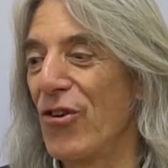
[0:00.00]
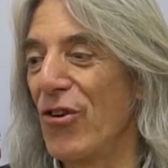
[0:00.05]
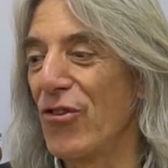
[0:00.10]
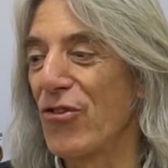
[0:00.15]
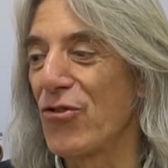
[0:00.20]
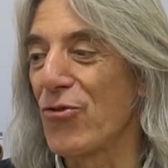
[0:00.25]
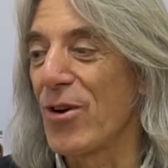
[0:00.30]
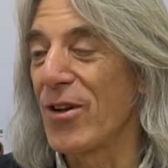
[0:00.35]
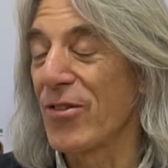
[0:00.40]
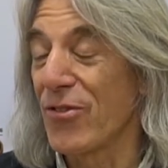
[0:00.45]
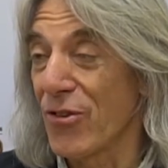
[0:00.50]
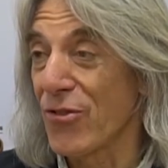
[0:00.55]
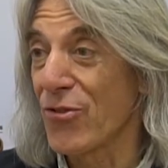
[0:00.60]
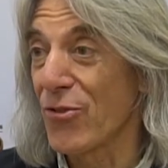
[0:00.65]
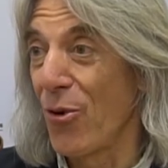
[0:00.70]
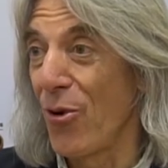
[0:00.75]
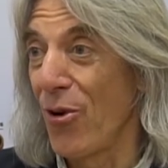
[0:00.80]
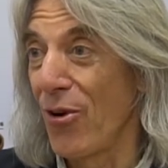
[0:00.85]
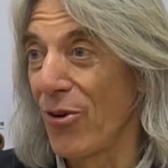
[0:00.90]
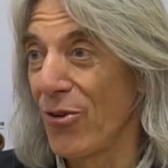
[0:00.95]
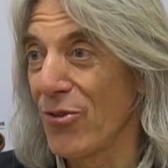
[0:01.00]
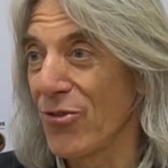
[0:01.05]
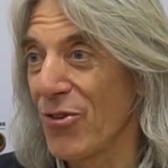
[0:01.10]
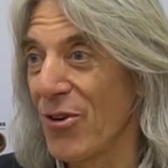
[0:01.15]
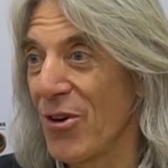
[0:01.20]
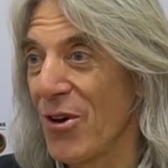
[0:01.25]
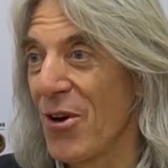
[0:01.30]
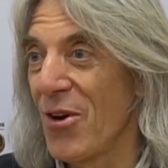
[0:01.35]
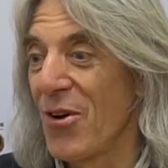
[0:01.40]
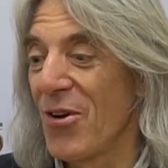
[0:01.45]
treat the soils,
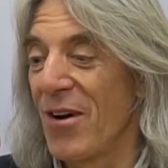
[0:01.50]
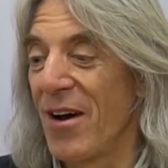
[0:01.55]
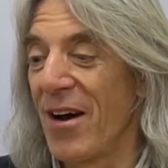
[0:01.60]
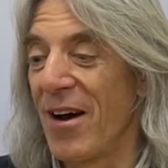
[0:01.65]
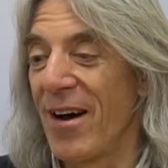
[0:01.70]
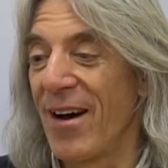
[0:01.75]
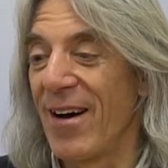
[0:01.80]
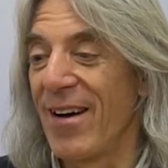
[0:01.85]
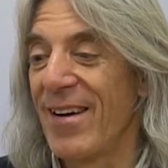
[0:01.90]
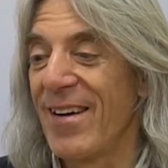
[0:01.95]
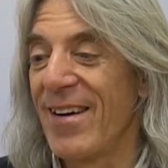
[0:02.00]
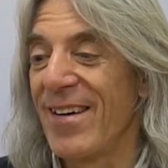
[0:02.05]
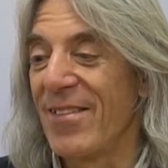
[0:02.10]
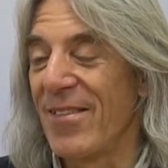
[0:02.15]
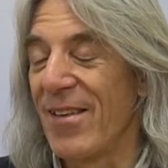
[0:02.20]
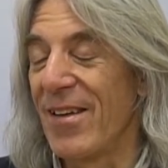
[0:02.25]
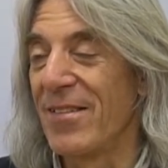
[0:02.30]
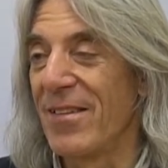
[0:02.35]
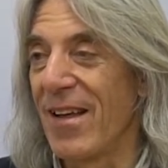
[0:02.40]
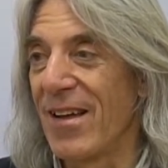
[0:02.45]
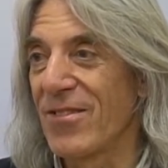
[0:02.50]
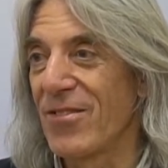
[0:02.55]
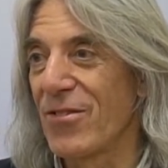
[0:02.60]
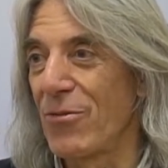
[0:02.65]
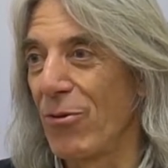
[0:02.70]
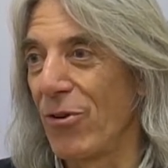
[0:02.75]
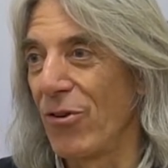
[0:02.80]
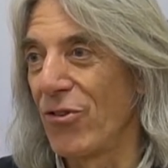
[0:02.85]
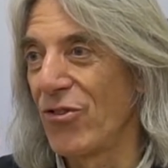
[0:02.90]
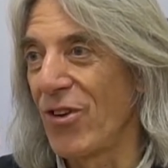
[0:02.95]
then that's the
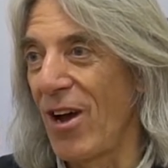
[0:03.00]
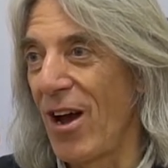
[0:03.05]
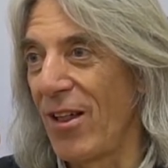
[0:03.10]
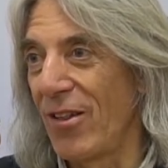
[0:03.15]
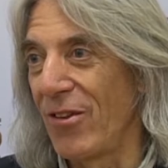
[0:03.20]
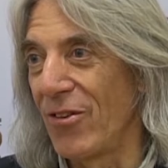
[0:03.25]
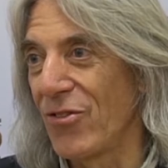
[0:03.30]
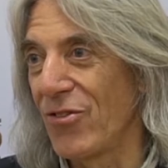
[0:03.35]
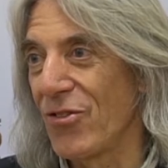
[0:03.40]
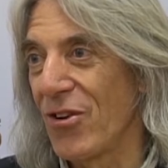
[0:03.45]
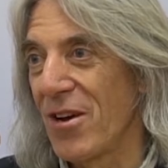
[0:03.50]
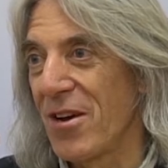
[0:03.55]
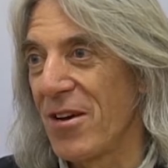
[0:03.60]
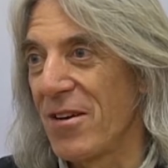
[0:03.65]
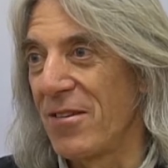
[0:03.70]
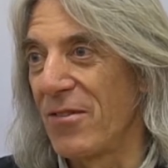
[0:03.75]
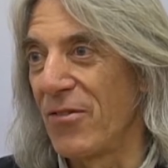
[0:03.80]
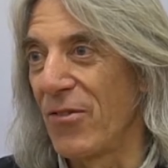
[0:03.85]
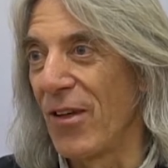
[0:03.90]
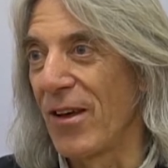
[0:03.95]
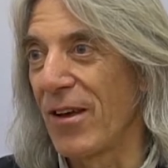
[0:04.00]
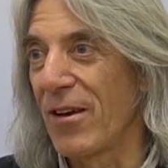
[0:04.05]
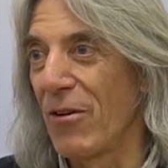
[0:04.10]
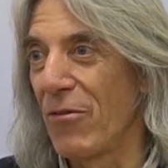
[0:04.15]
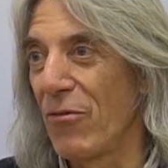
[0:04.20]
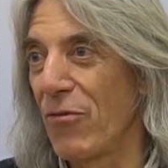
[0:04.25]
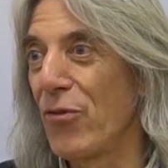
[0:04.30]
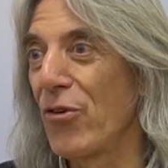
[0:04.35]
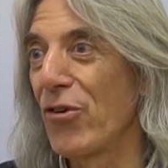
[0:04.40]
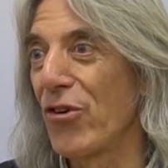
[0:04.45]
real challenge. Think
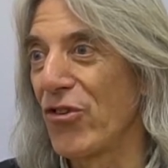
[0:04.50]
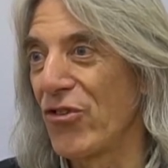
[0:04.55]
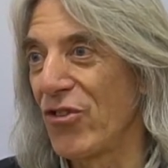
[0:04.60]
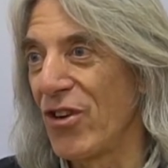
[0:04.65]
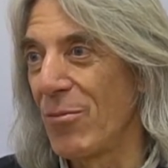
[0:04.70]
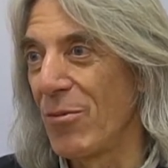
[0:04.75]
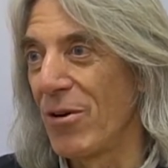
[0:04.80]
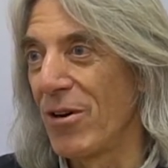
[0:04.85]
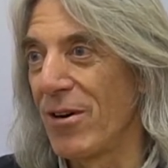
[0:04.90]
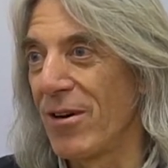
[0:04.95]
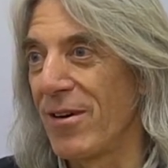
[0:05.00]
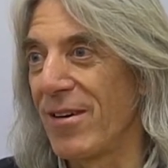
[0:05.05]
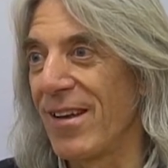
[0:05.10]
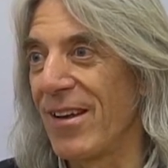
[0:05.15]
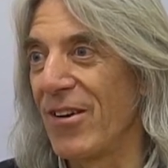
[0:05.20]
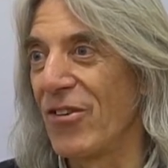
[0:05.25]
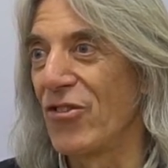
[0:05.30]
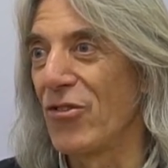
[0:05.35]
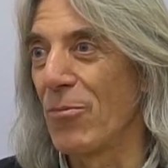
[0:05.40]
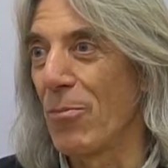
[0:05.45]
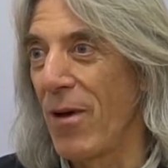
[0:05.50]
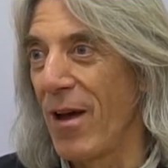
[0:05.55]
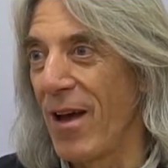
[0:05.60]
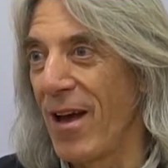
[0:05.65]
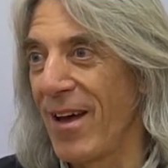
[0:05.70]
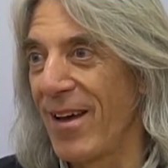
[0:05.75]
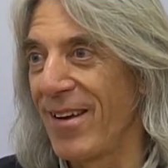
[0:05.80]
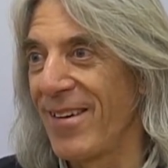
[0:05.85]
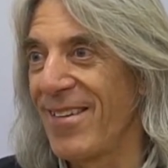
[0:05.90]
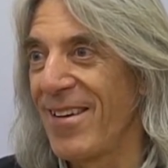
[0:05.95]
of Fukushima in
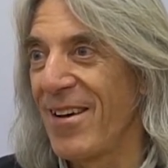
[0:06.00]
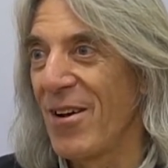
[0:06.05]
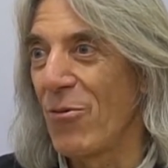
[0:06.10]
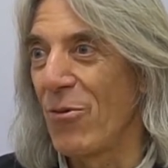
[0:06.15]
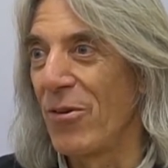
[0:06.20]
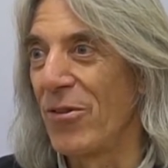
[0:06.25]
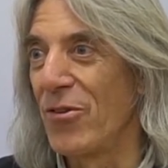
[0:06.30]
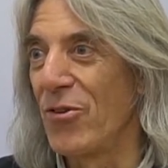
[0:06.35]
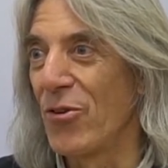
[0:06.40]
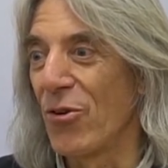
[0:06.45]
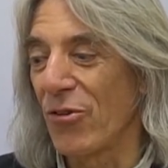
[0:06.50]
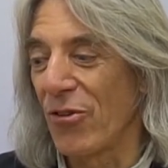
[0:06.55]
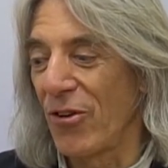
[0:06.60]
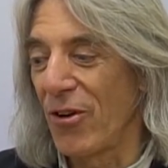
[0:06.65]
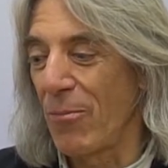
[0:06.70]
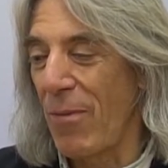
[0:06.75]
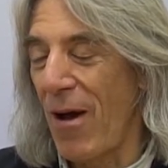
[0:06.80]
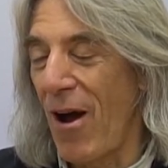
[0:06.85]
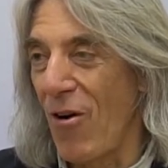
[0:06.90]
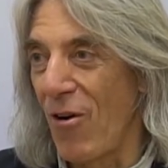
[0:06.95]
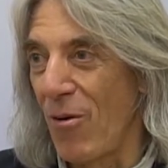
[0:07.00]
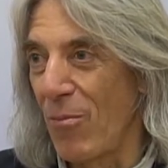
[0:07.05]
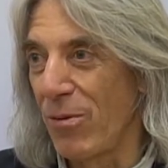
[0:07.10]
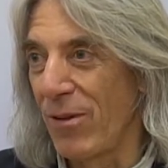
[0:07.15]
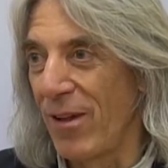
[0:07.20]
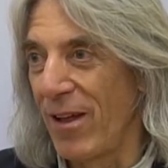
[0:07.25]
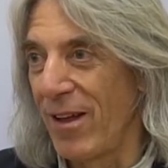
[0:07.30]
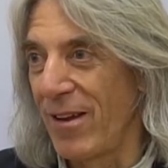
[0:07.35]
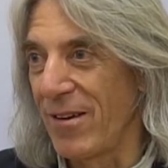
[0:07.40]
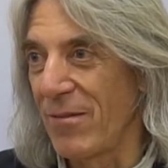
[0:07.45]
Japan when the nuclear power
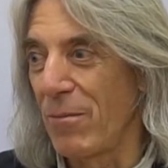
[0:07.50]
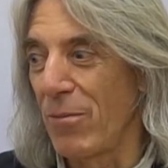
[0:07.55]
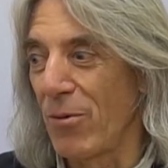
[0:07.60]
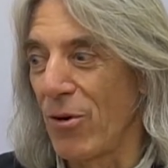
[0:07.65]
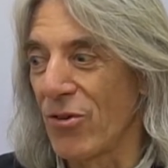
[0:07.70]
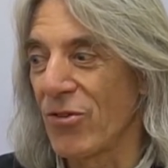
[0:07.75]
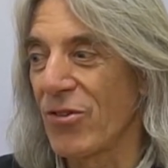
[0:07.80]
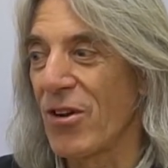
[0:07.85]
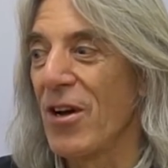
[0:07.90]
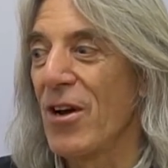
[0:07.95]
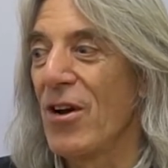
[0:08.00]
plant burst.